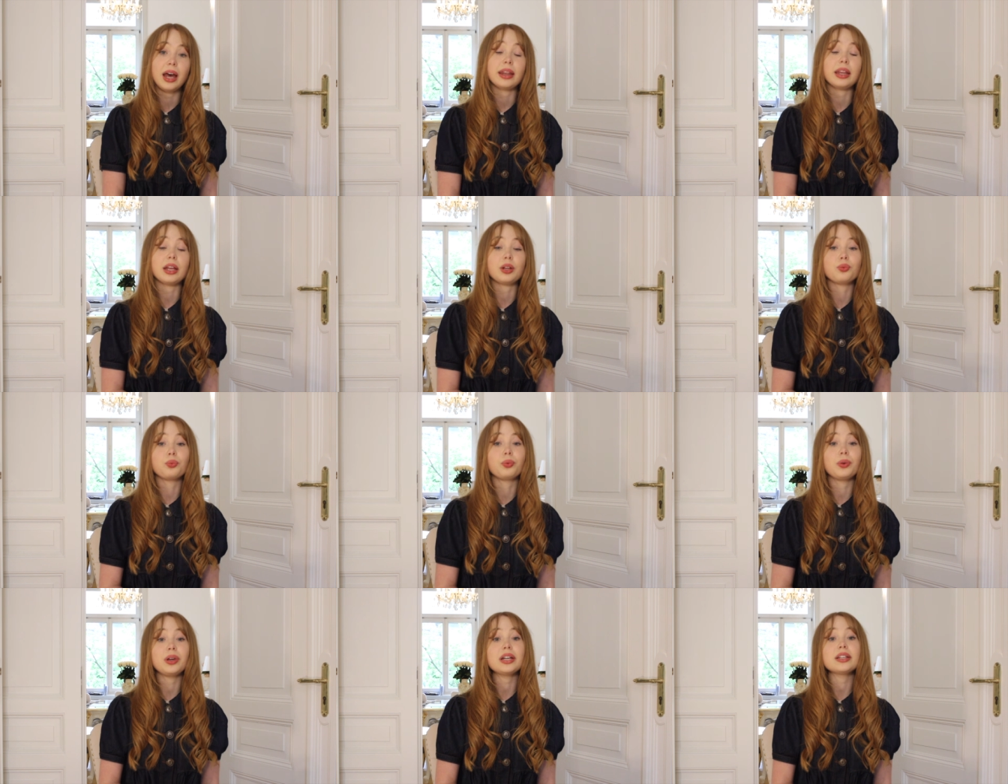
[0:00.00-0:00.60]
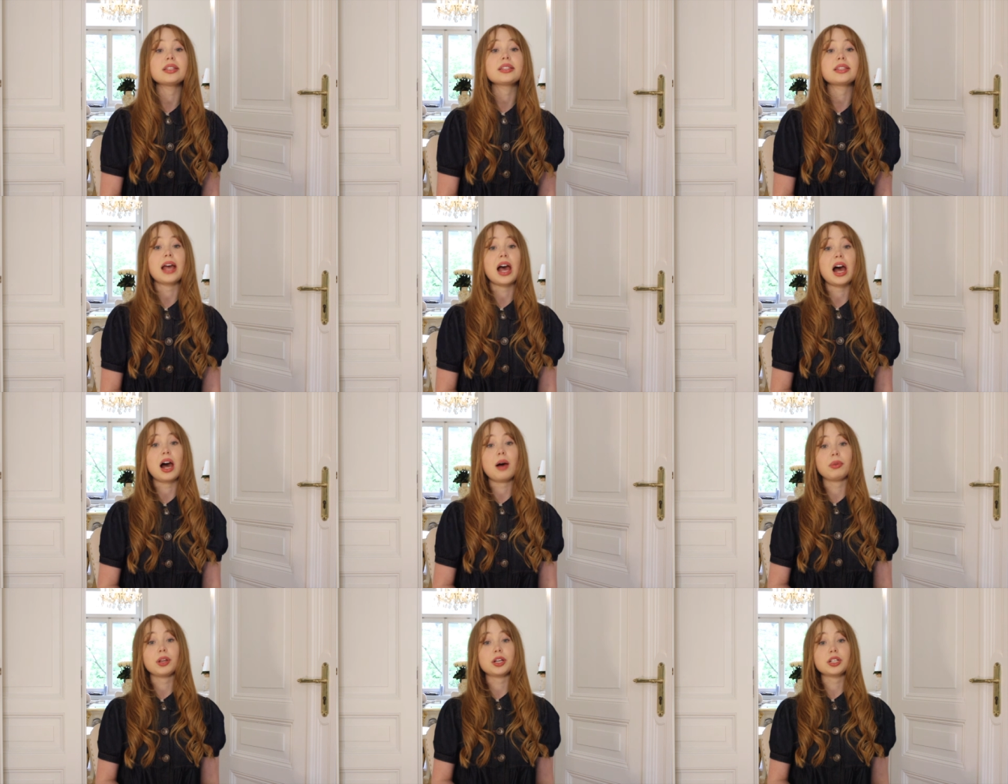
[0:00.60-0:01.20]
that we
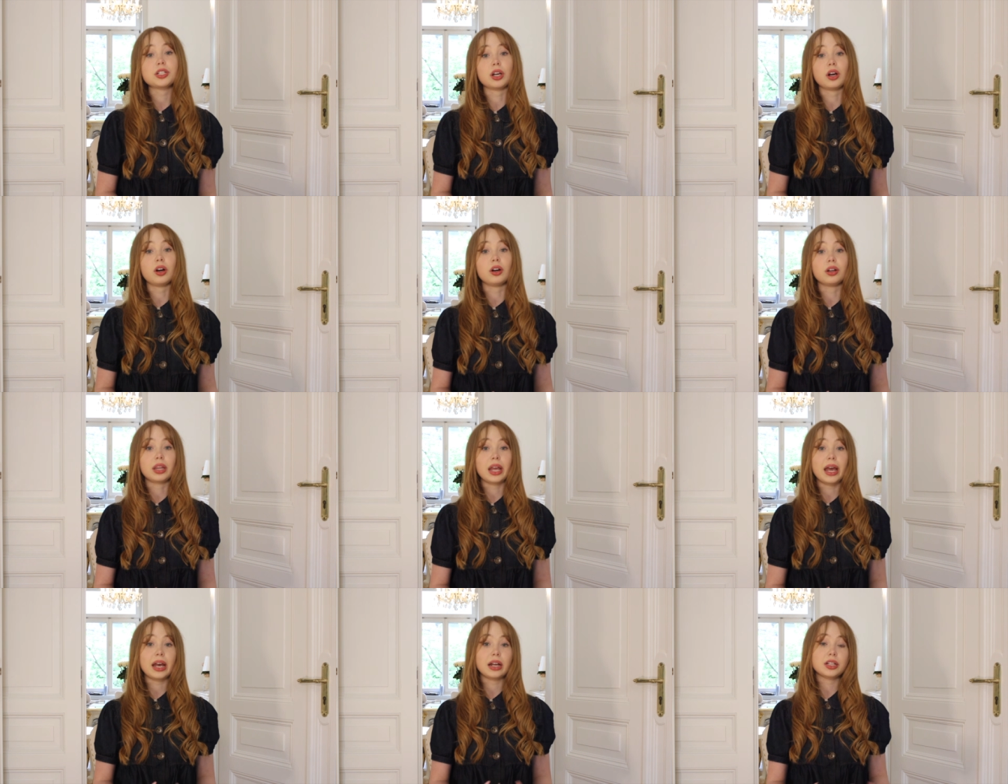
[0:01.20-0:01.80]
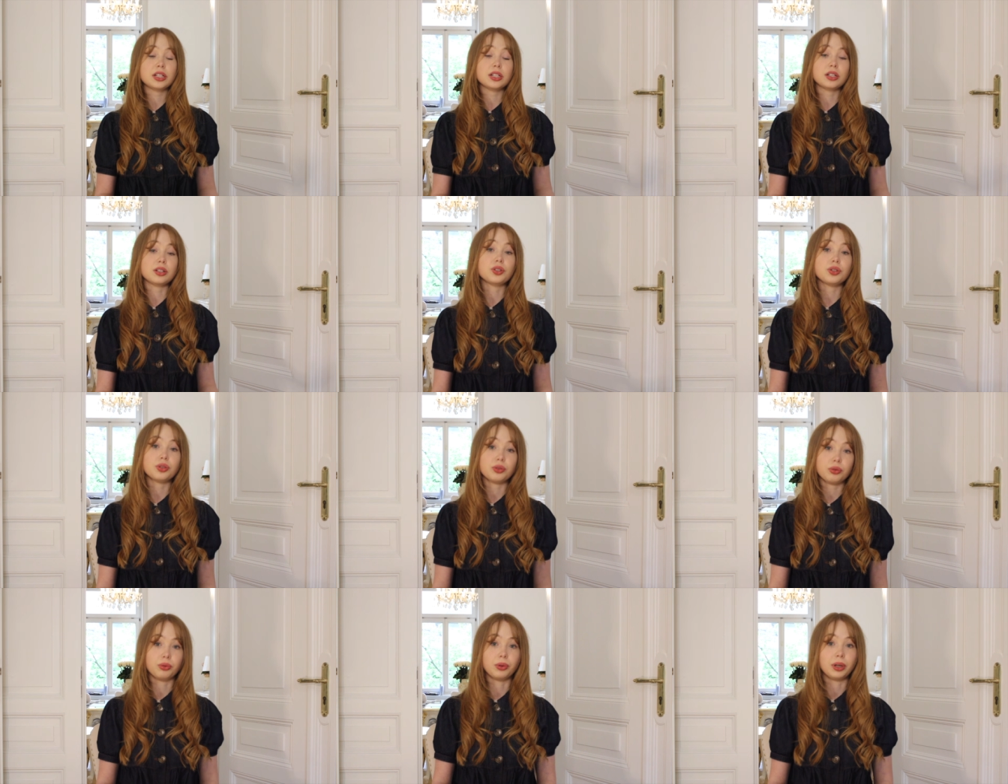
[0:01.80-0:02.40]
establish a connection
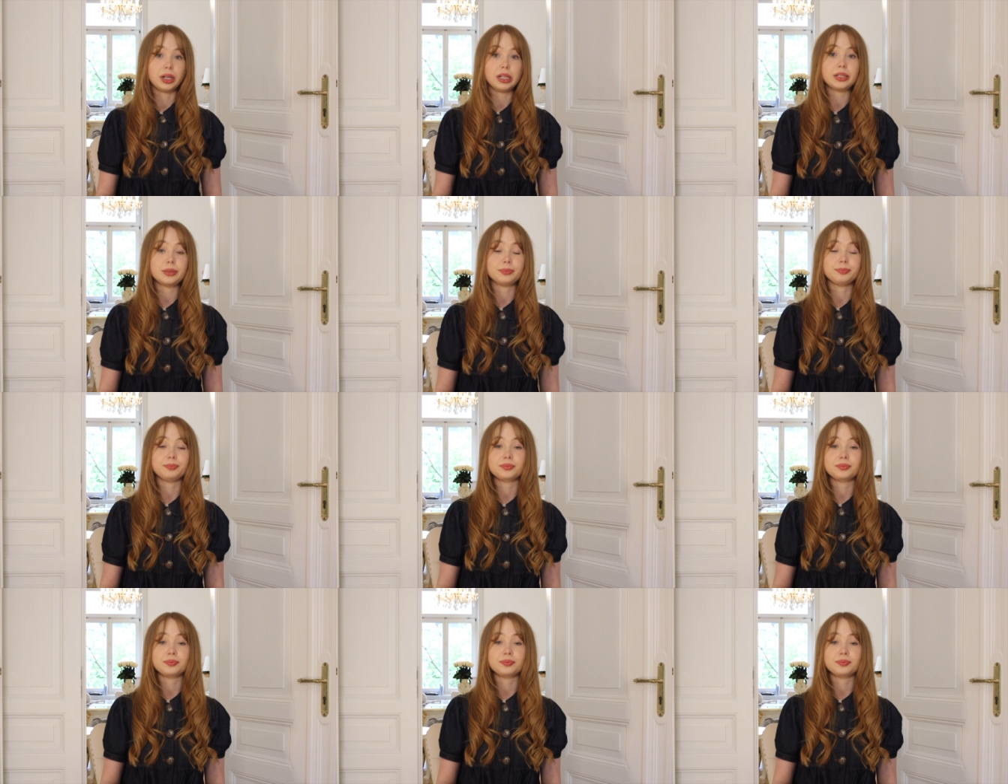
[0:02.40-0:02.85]
to it.